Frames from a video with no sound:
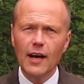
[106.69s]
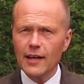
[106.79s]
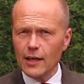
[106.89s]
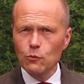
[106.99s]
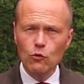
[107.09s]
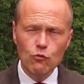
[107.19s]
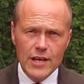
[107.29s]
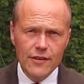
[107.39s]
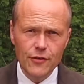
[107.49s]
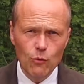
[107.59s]
and I will
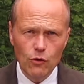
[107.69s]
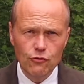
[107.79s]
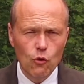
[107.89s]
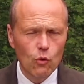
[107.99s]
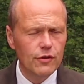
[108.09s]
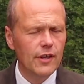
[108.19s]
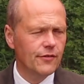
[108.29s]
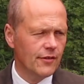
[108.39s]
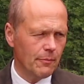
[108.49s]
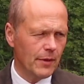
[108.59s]
read you what George has
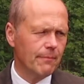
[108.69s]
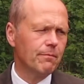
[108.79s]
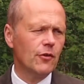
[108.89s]
sent me.